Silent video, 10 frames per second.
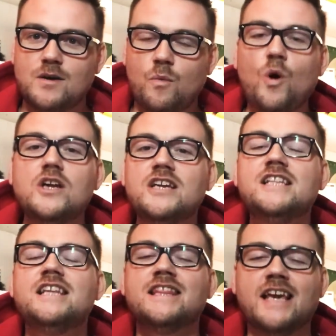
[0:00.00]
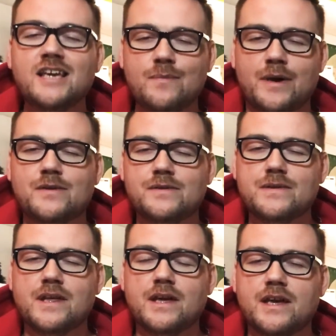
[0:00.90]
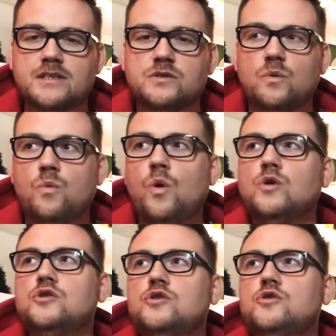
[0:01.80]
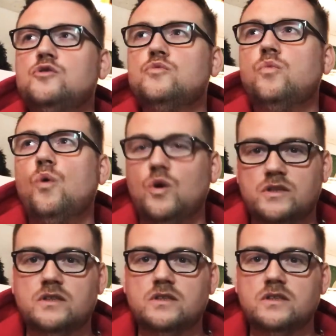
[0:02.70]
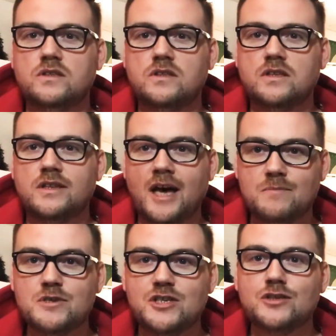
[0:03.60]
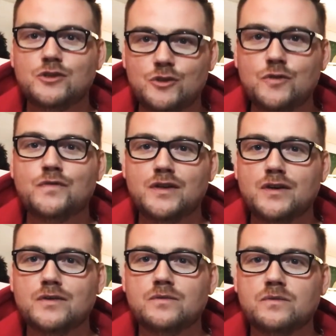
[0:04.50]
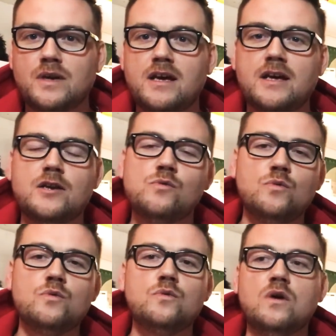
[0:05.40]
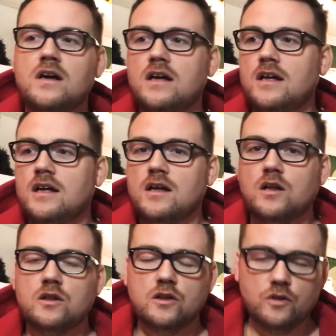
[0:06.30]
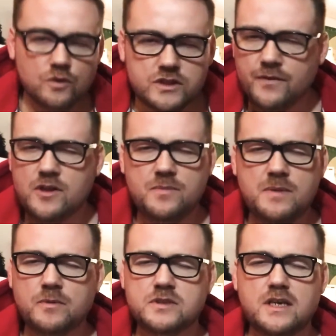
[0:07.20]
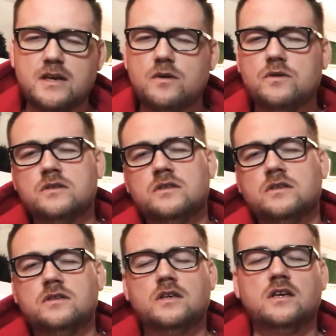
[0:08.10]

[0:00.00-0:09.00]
What you need to think about is, what do you want that machine to do for you? Okay, and I know loads of other people say it on